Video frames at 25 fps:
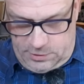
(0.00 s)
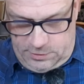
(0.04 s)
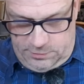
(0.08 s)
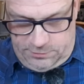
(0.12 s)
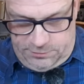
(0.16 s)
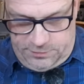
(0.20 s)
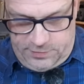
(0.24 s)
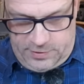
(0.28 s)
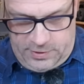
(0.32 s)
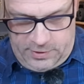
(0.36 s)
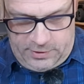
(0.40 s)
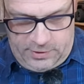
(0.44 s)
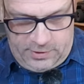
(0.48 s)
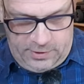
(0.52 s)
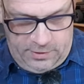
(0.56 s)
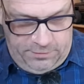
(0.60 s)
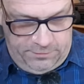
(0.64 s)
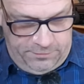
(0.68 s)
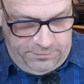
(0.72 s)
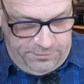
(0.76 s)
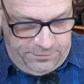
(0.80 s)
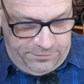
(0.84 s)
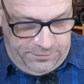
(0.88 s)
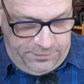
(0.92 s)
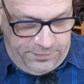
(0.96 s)
if I can
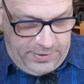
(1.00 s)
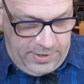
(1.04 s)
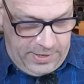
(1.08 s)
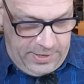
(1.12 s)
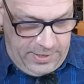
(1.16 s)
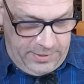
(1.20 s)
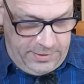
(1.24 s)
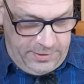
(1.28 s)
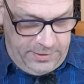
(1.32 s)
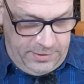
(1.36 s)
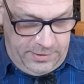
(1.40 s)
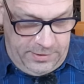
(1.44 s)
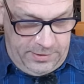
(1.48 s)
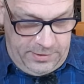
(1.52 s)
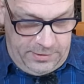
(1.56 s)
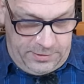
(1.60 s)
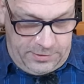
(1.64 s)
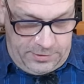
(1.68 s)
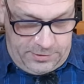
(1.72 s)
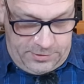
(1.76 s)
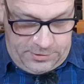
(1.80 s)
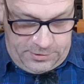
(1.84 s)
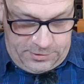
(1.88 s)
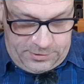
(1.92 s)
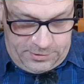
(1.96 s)
find
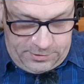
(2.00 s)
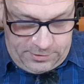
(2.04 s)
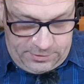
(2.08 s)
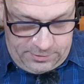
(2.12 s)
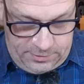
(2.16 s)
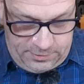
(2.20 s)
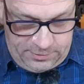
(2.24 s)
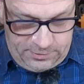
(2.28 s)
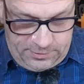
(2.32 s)
it.